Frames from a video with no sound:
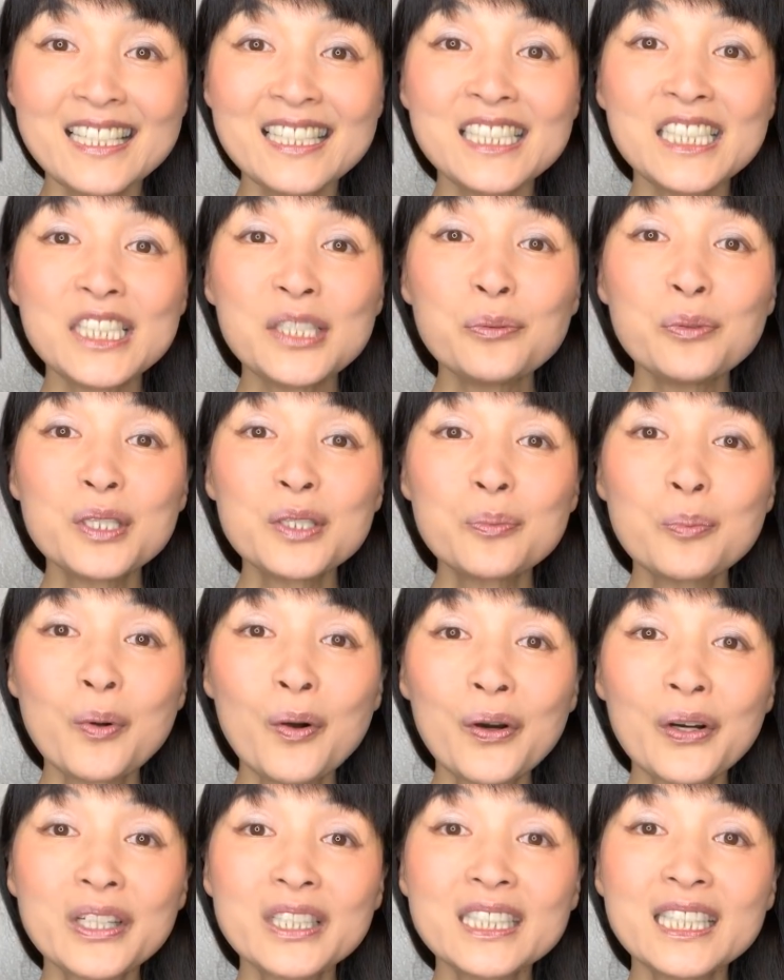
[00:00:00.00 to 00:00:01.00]
She was
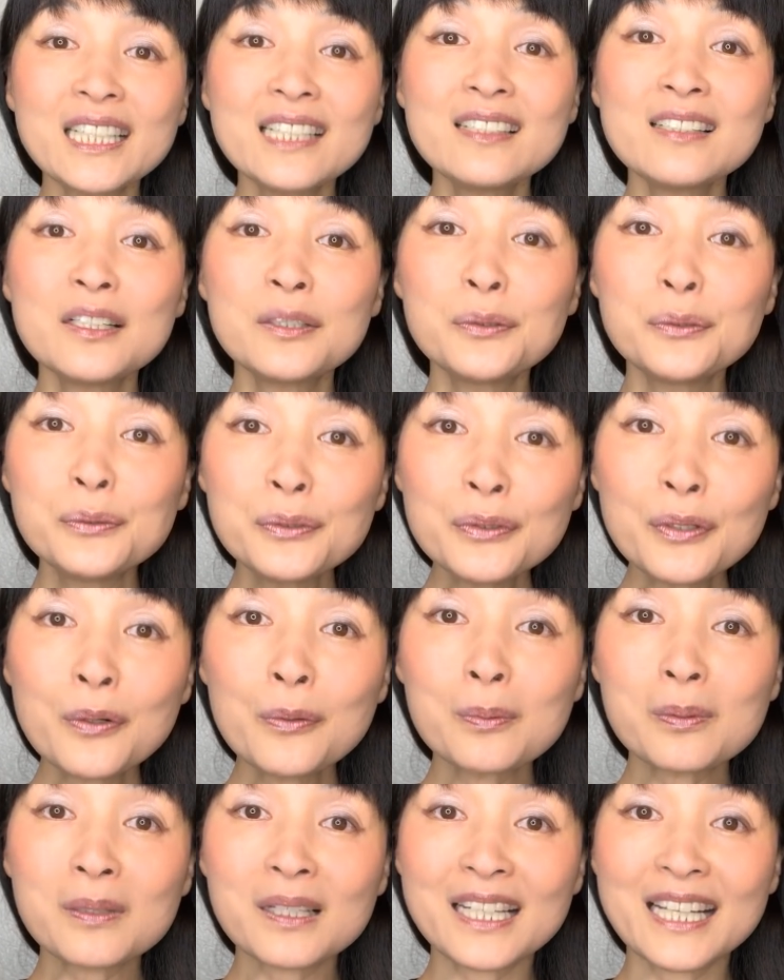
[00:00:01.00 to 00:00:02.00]
born in a
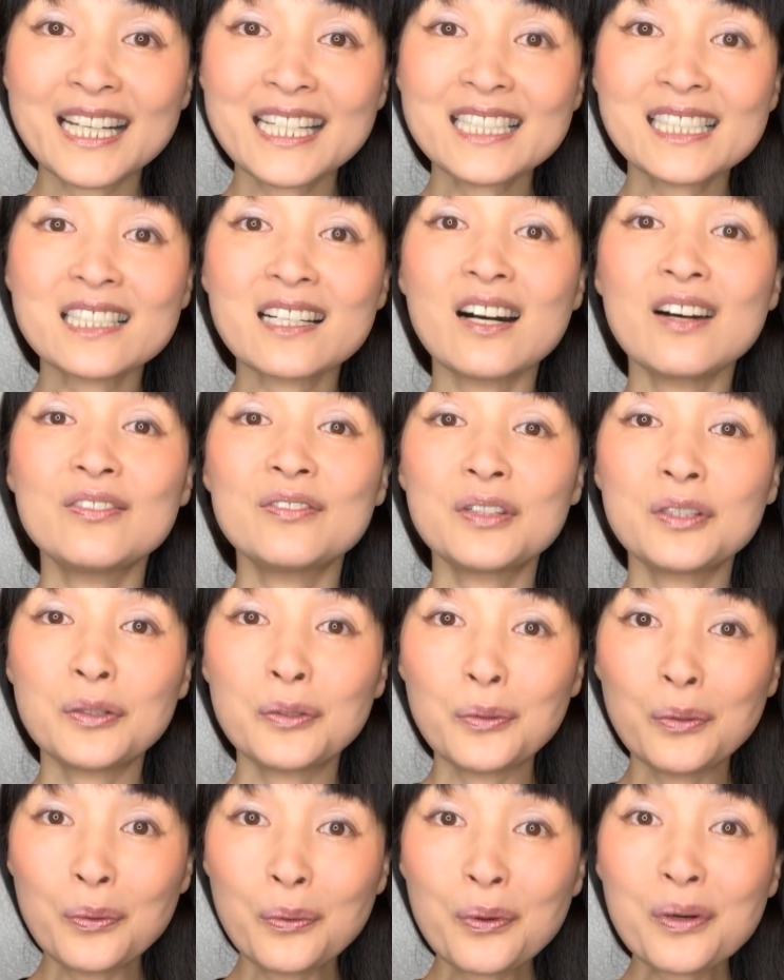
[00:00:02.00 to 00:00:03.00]
rural place of a
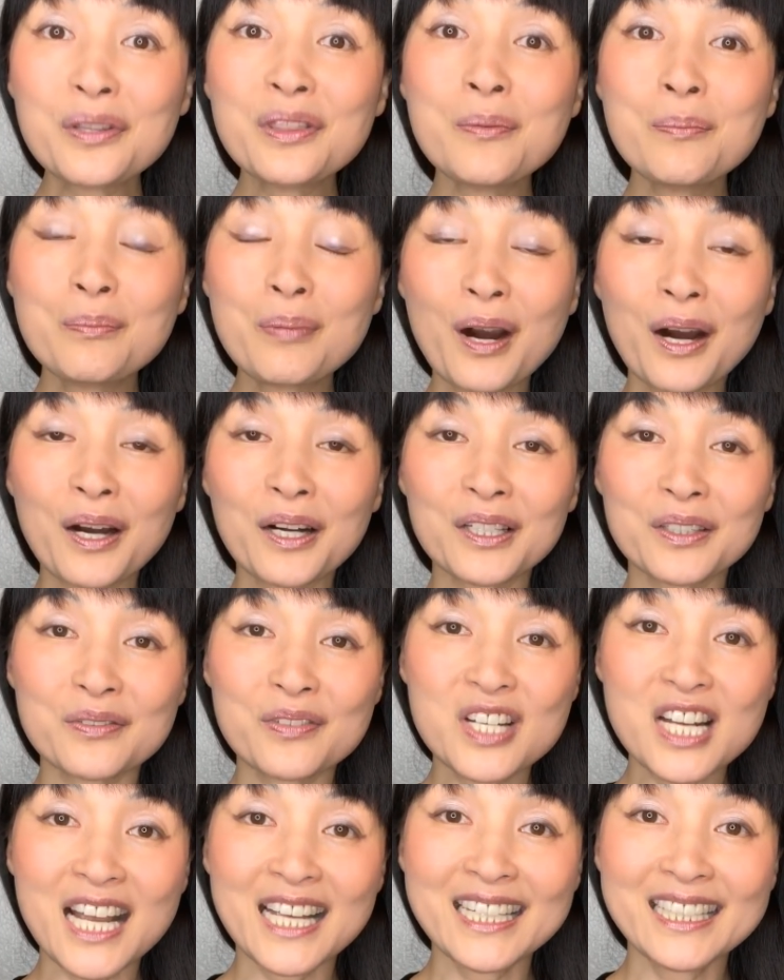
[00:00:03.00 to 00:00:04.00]
northern part
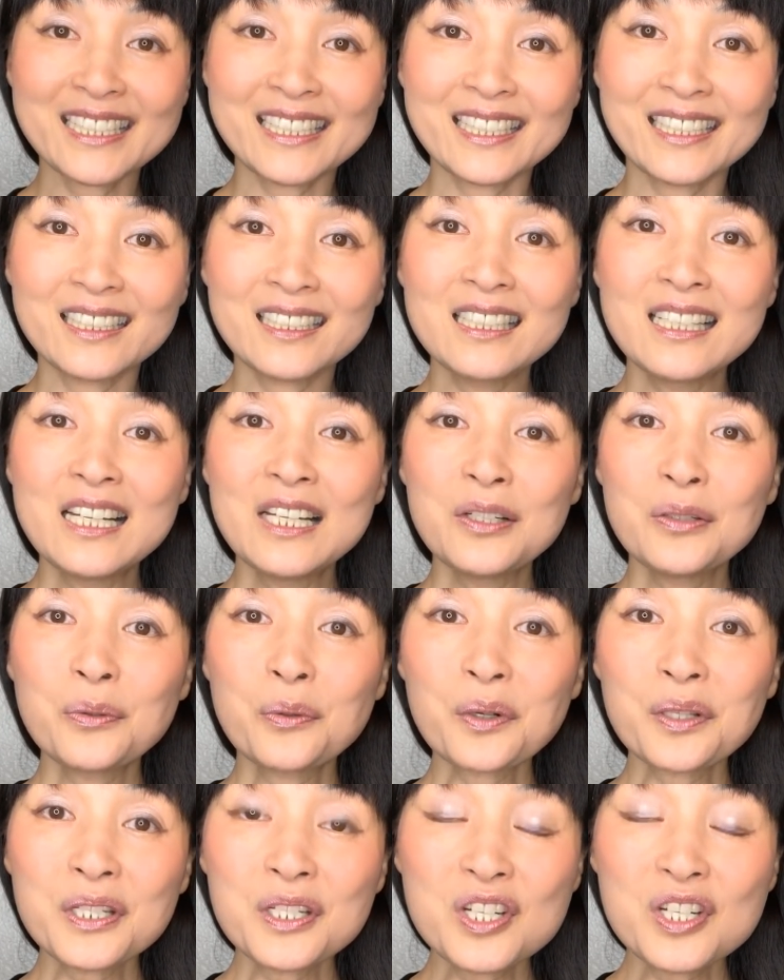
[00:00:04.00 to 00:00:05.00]
of China.
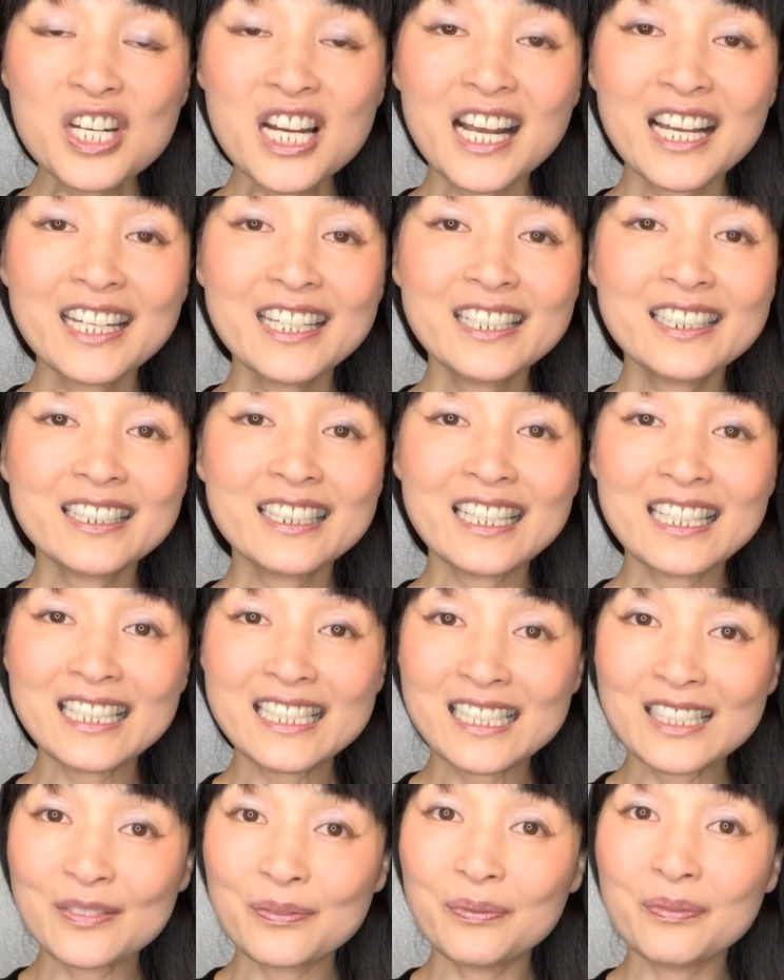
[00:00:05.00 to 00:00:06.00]
Northern China
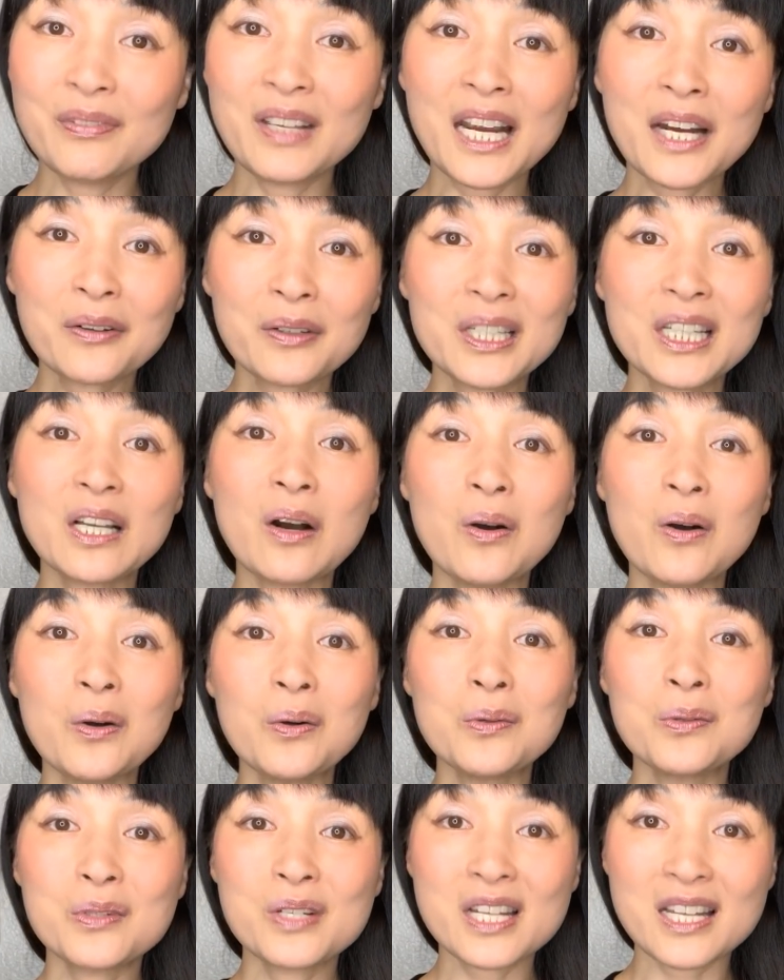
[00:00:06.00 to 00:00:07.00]
is very
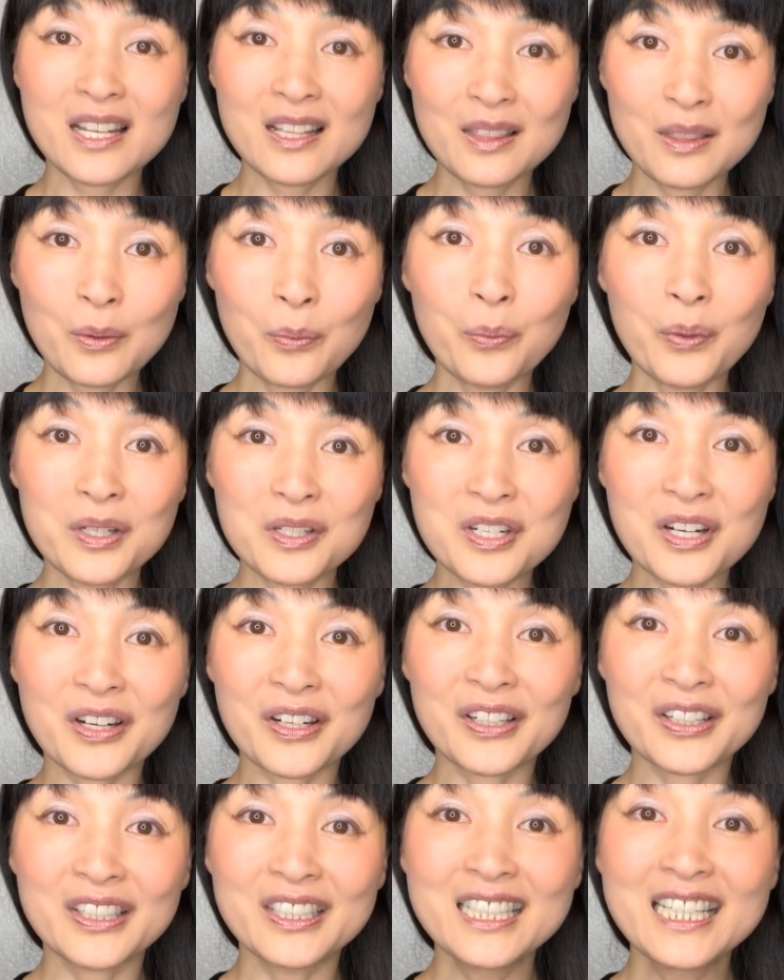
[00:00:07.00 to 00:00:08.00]
cold in the
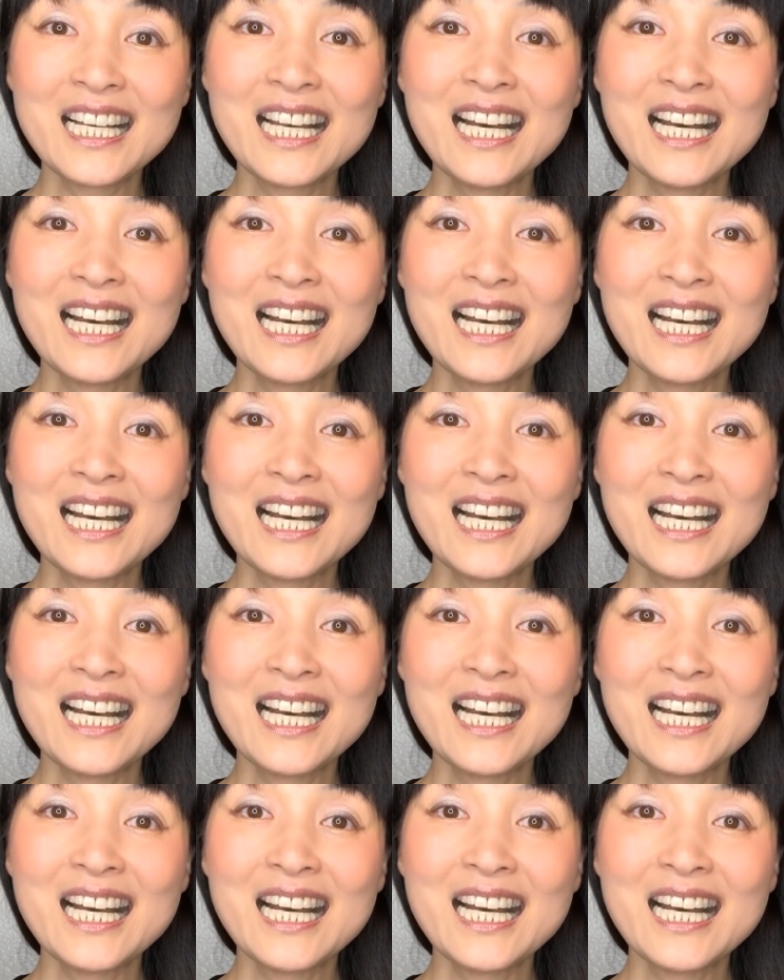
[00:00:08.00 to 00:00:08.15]
winter.